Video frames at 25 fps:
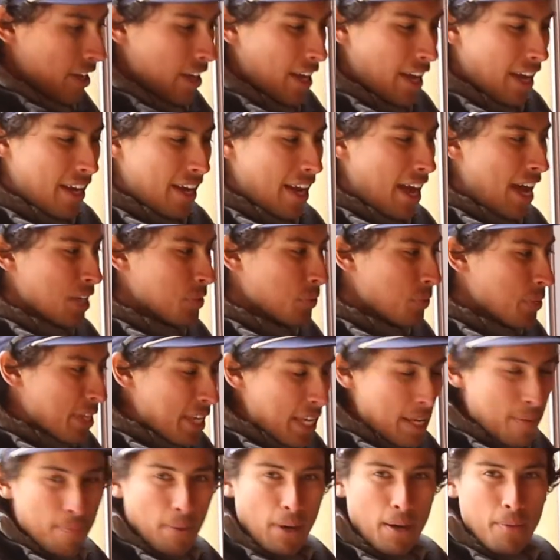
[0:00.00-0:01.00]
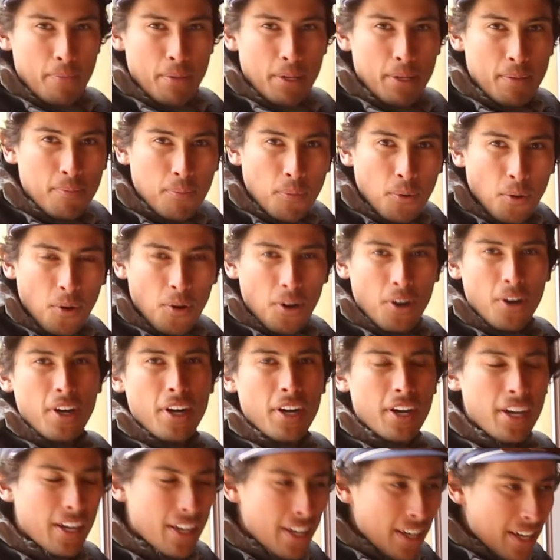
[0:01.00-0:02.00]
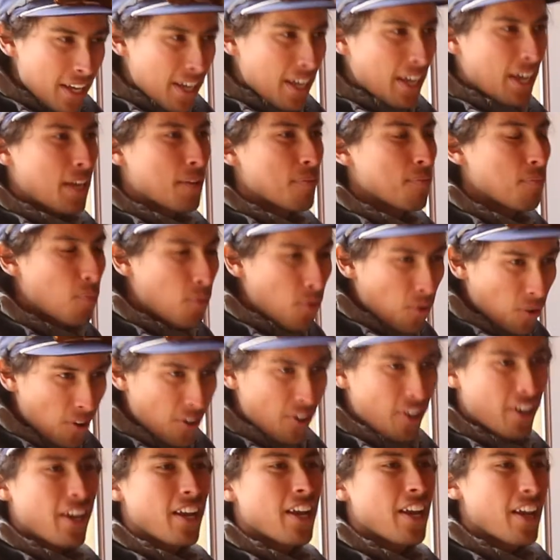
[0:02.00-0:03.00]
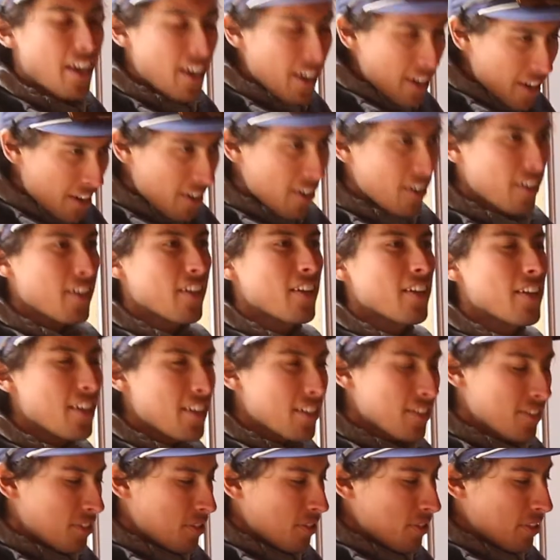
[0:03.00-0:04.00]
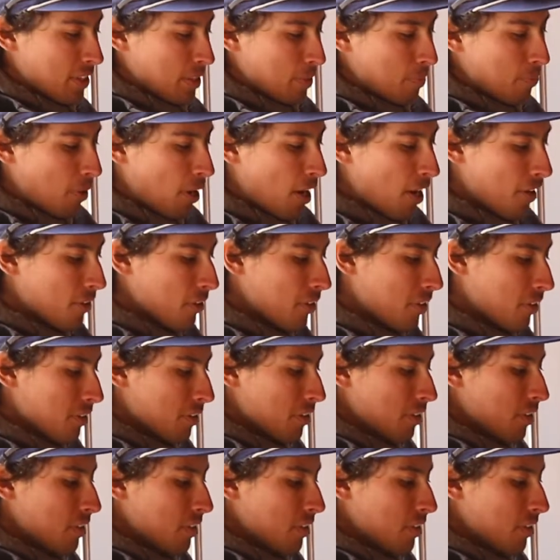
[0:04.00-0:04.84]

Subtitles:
And as we keep pumping more and more air into this bottle,